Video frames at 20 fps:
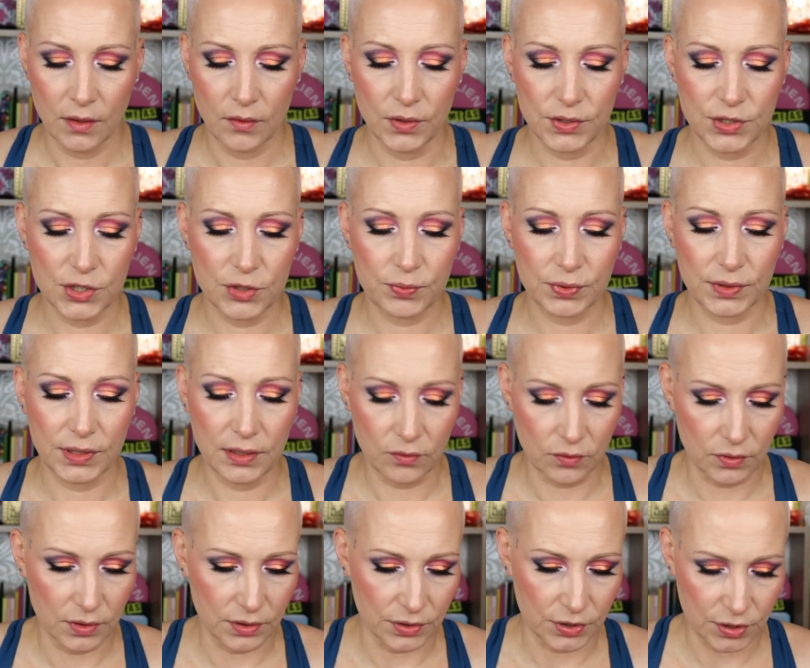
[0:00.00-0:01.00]
Which is pretty
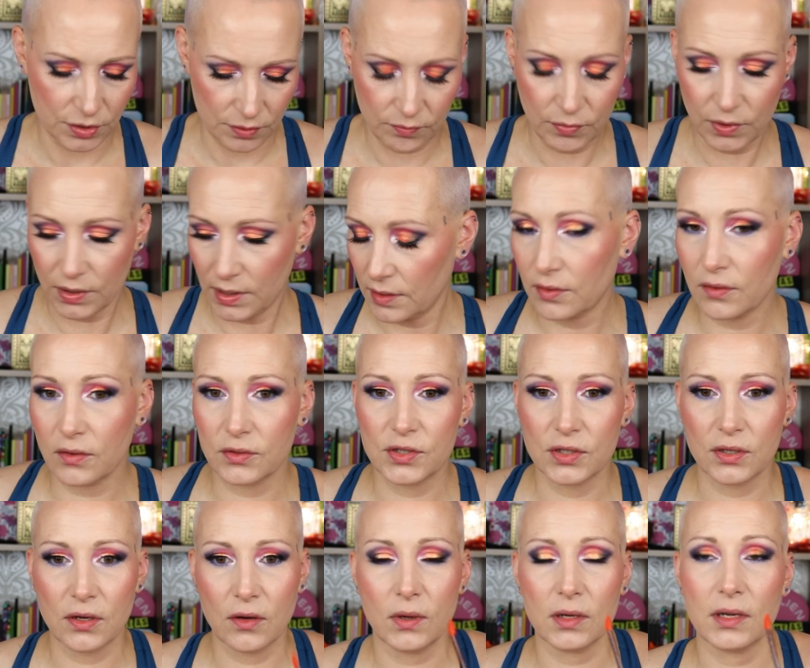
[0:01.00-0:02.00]
orange. But I thought,
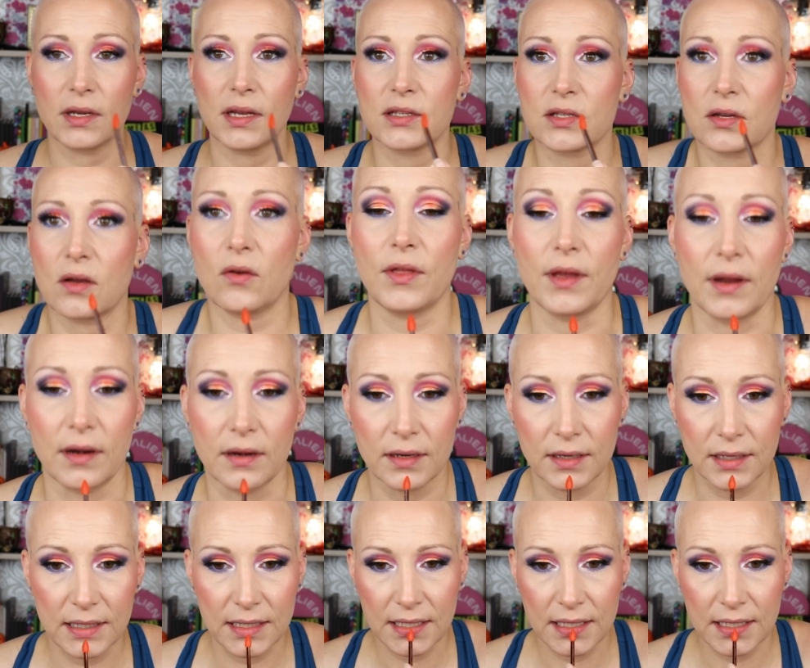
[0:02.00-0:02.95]
you know what, let's go there.